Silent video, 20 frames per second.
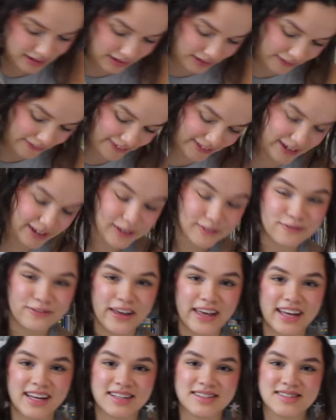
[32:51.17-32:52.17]
are
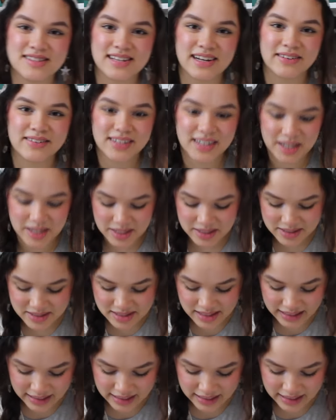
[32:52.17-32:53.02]
fans nowadays.